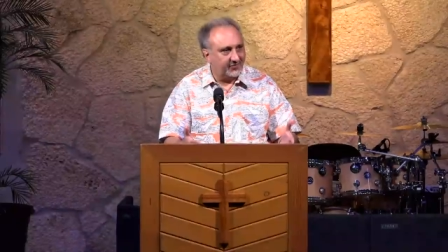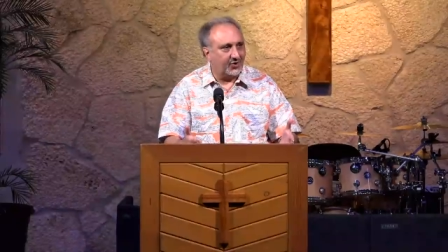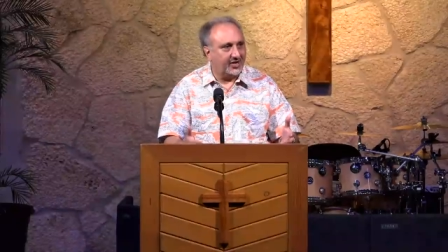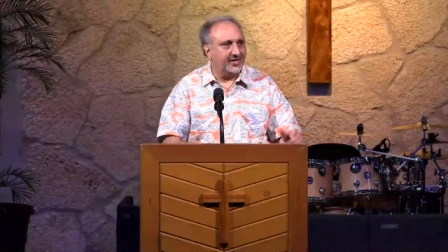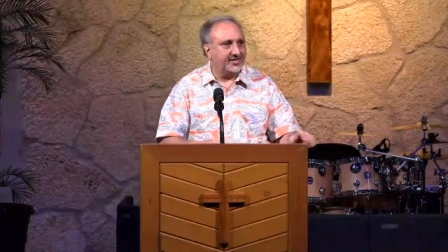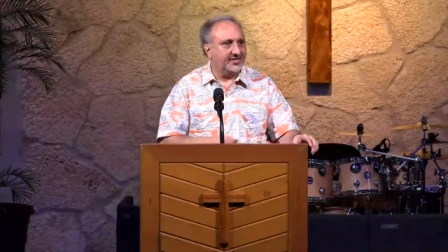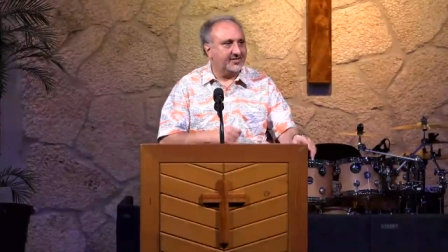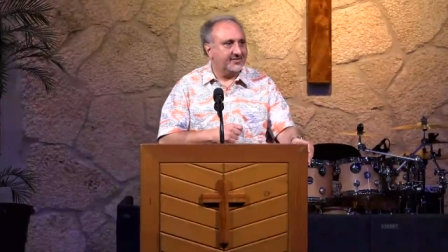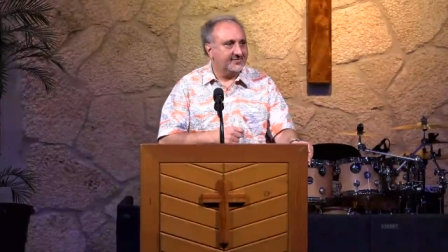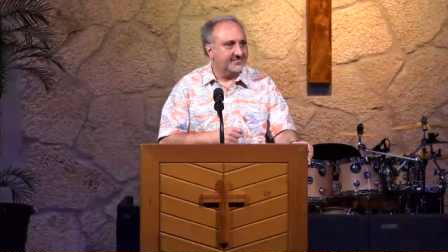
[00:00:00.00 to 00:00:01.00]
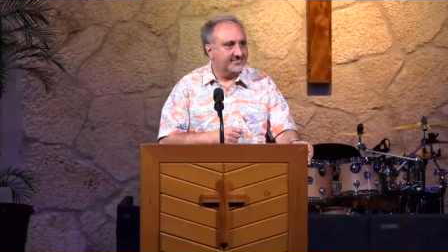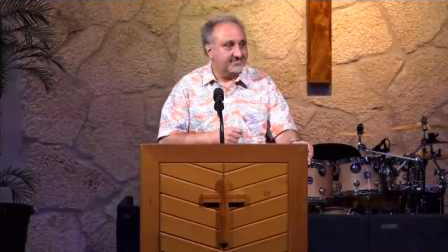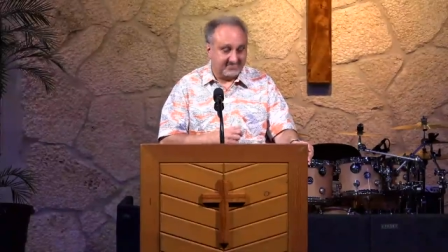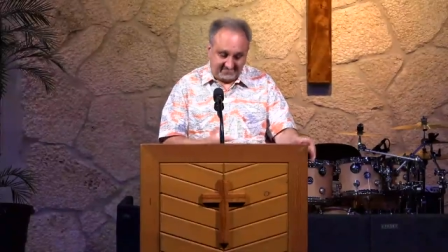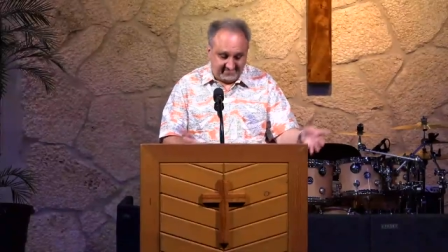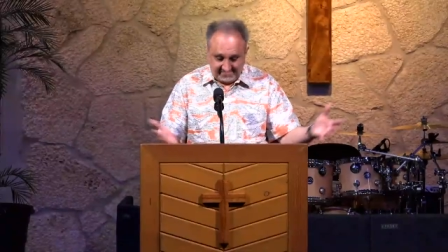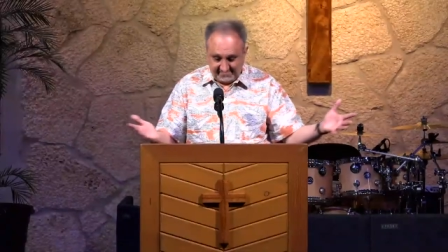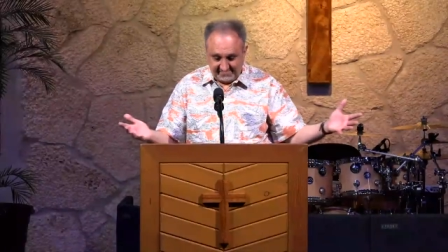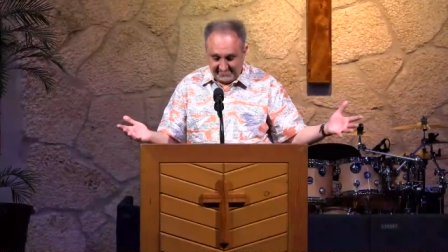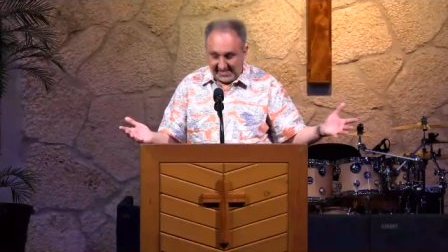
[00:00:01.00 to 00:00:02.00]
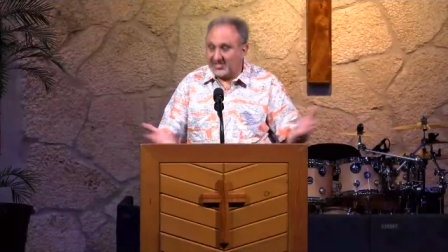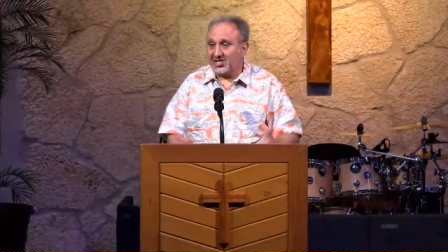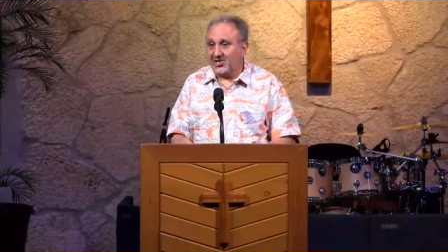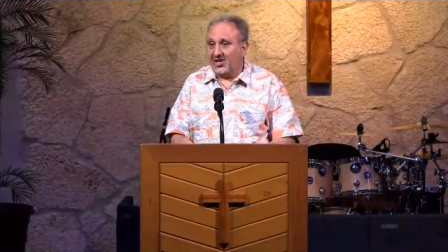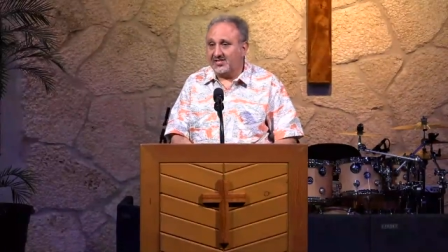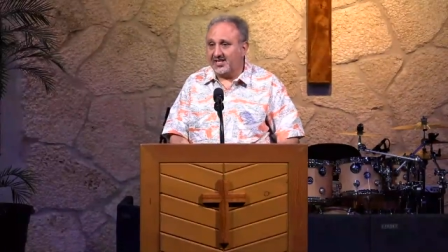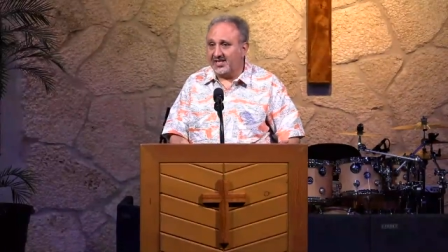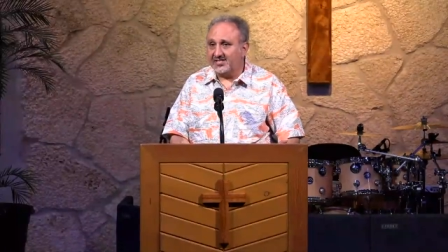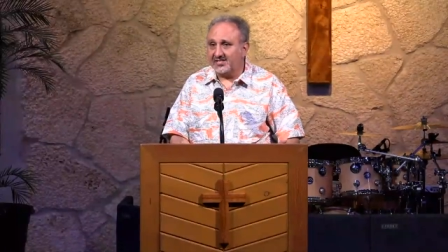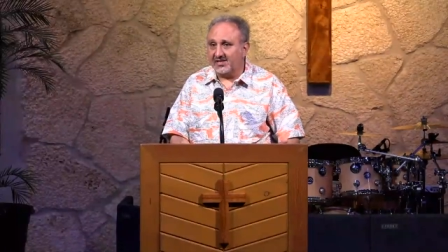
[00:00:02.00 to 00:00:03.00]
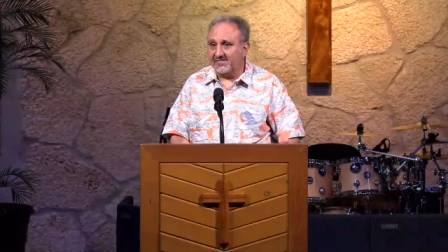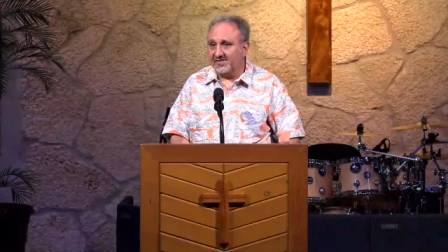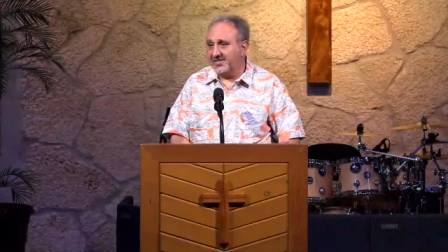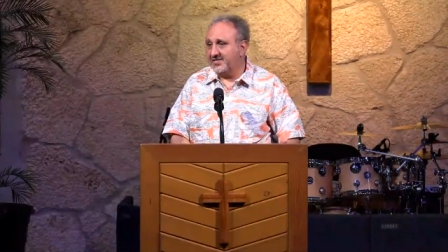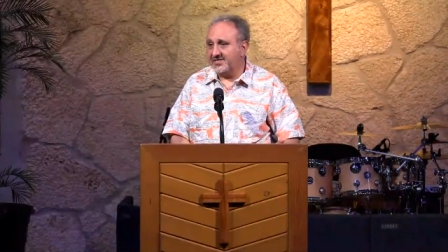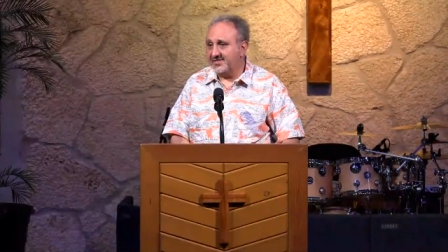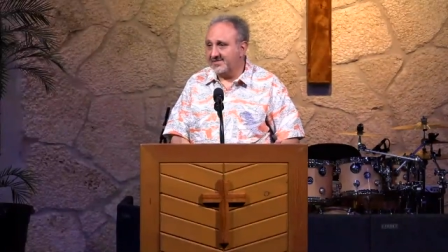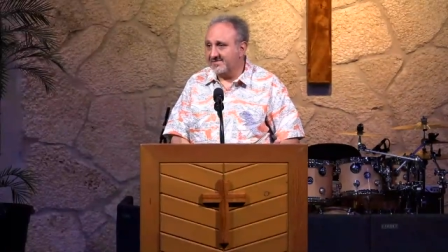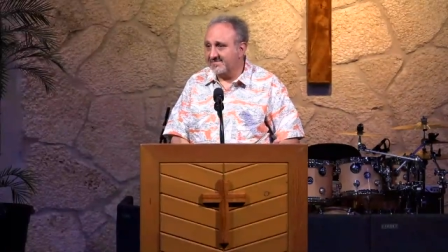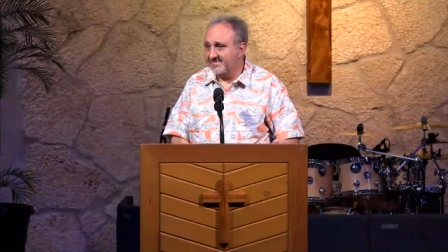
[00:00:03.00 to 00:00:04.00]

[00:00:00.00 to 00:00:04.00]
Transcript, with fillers: for it? That's the context of this.